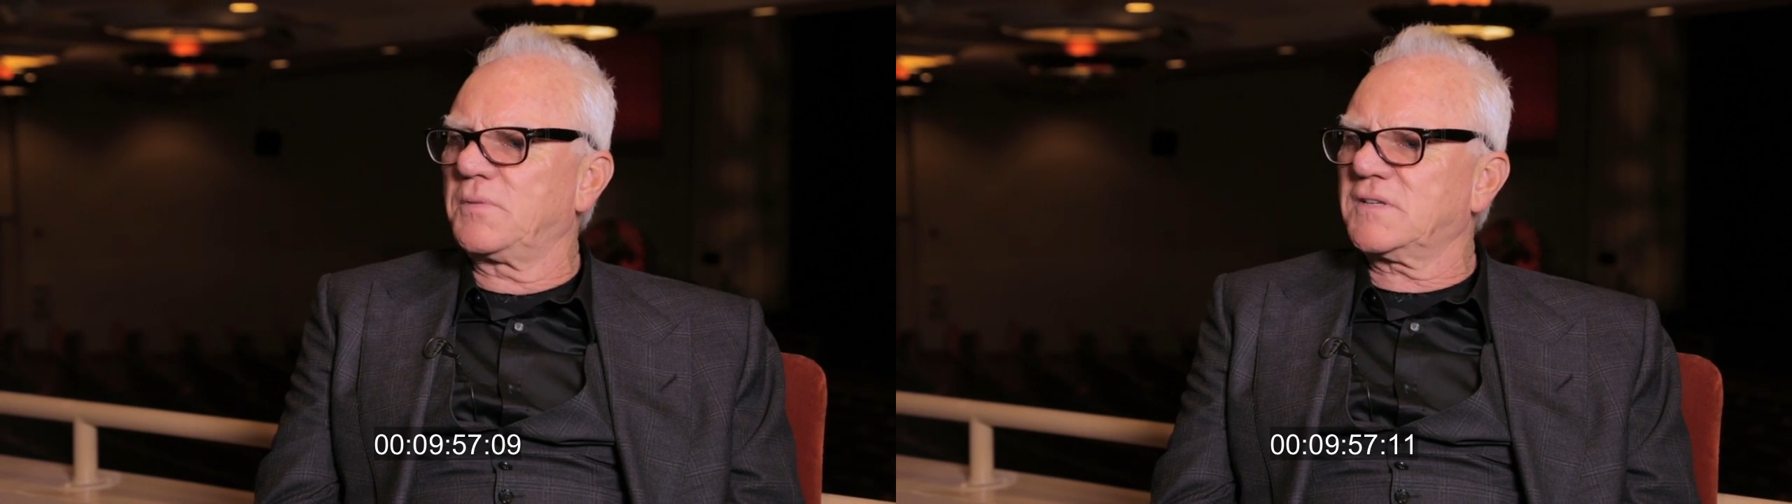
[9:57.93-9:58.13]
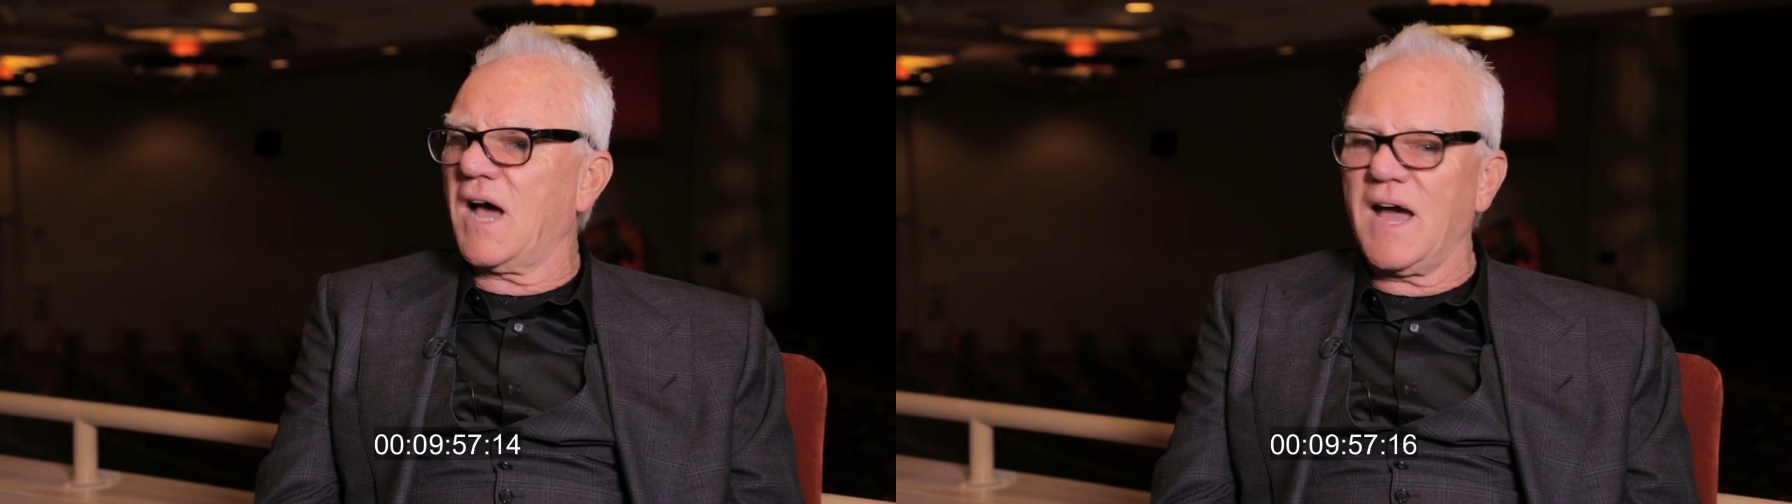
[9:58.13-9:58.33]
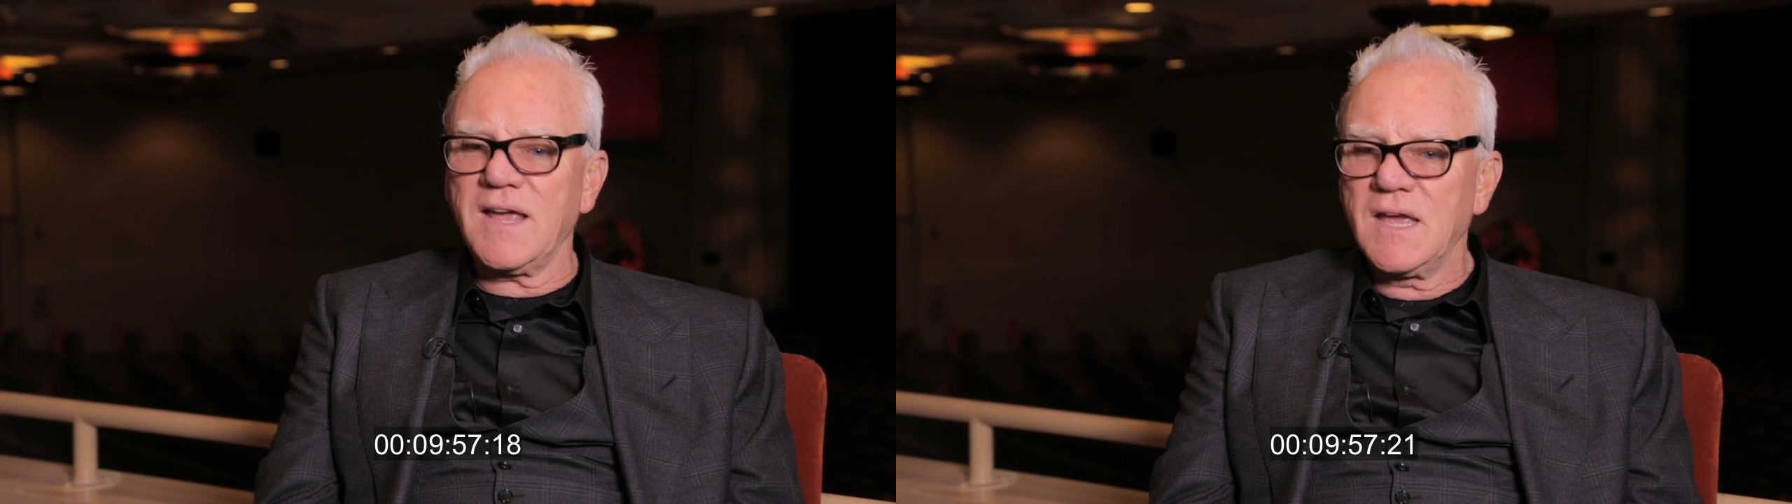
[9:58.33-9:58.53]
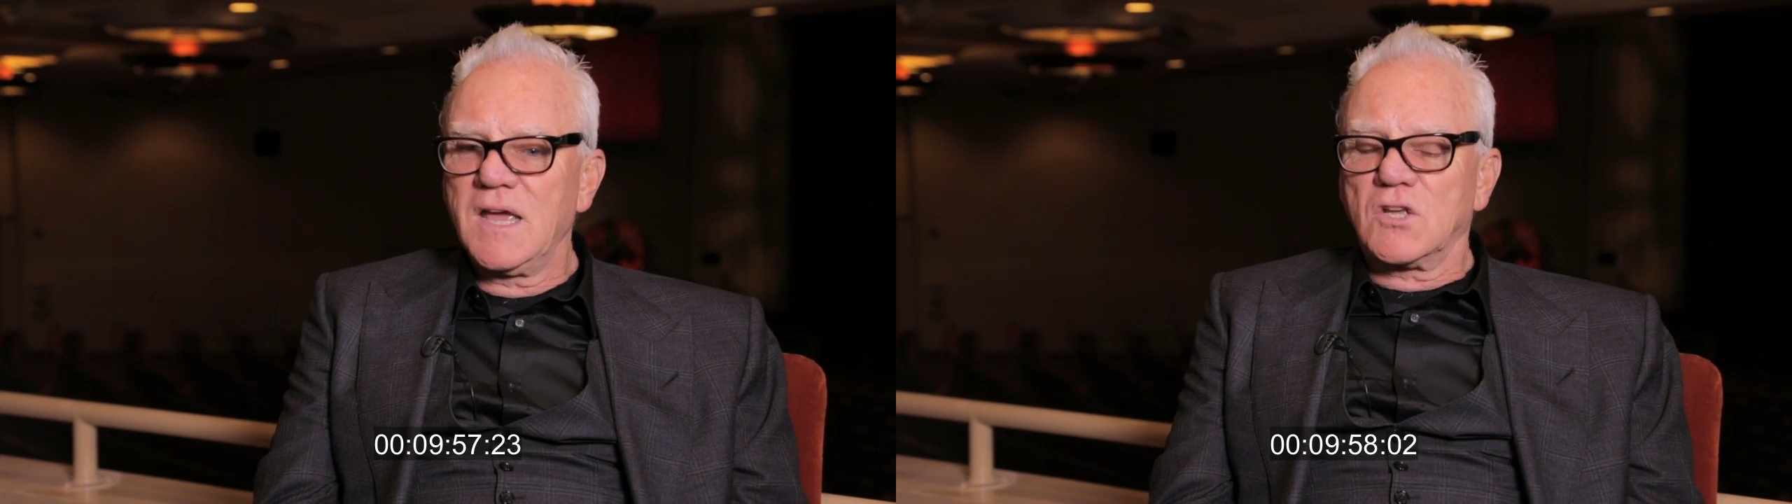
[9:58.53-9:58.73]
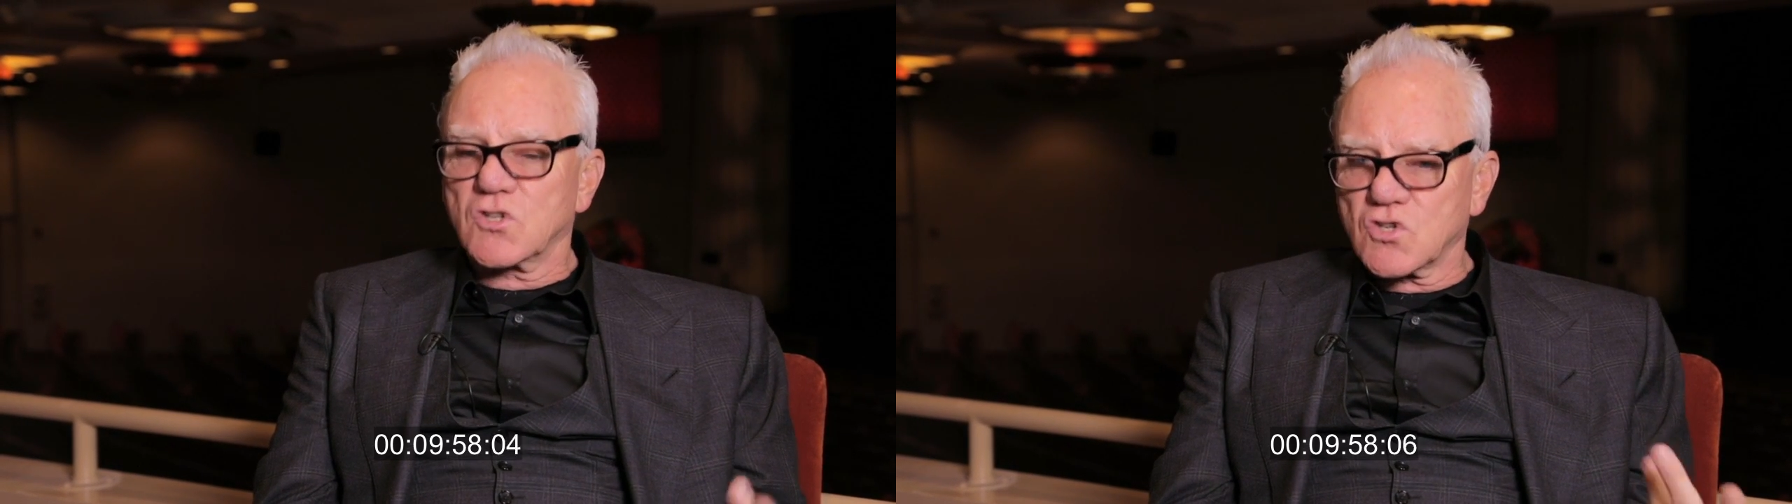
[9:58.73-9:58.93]
But I
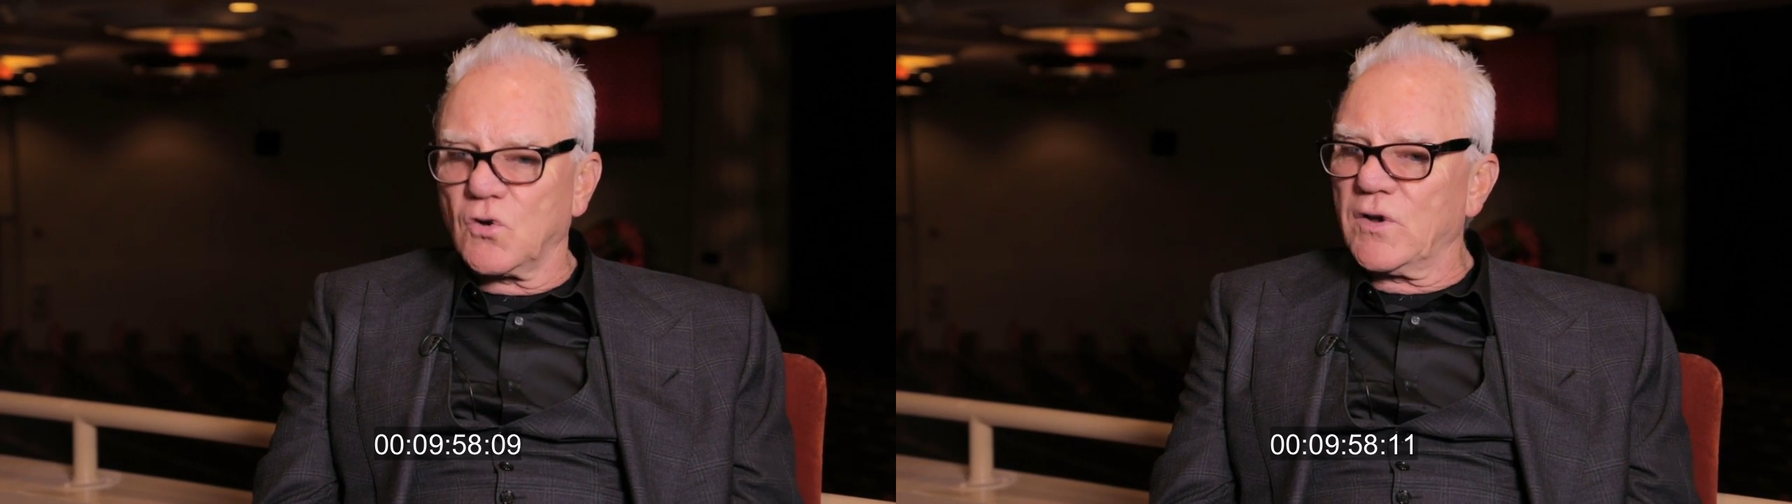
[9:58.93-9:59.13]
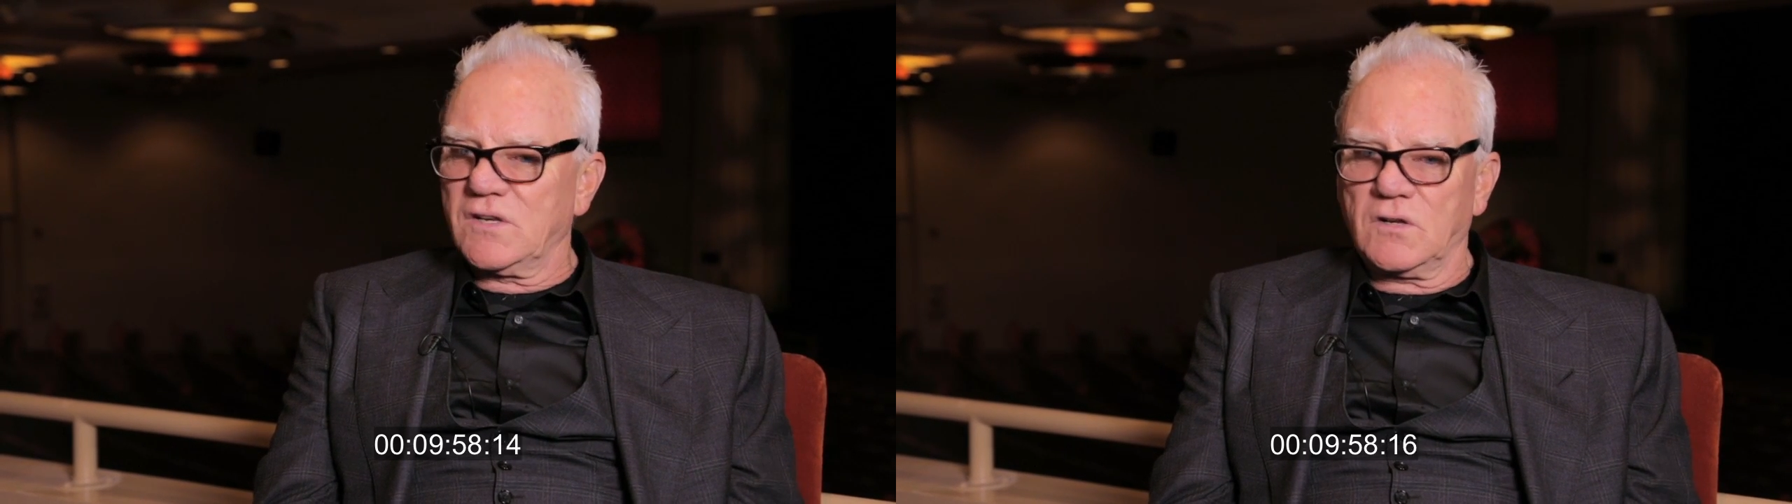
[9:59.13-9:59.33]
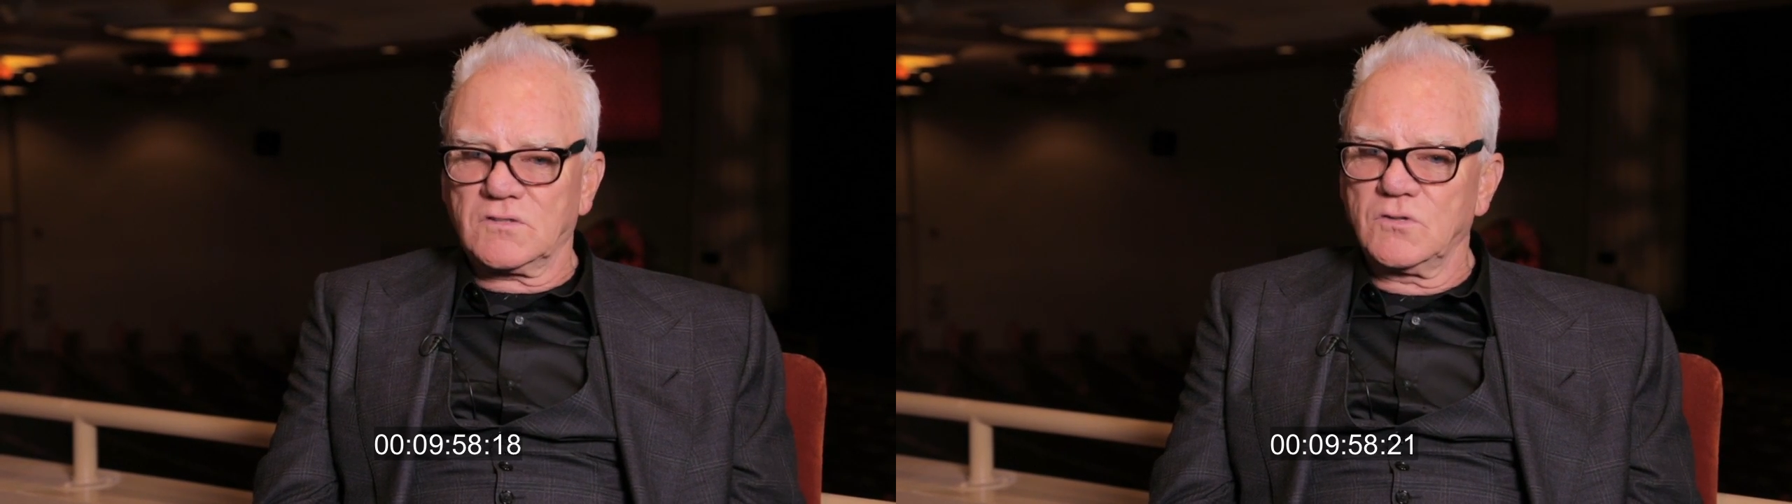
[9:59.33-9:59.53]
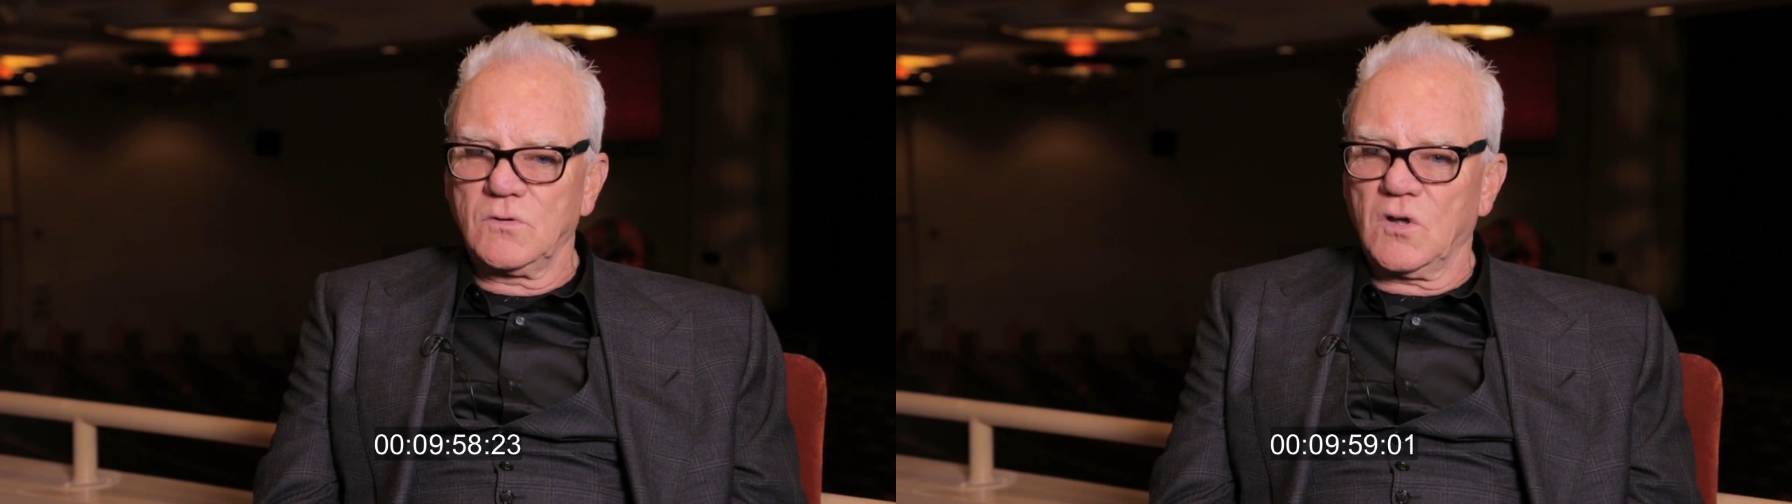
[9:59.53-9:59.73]
saw it not too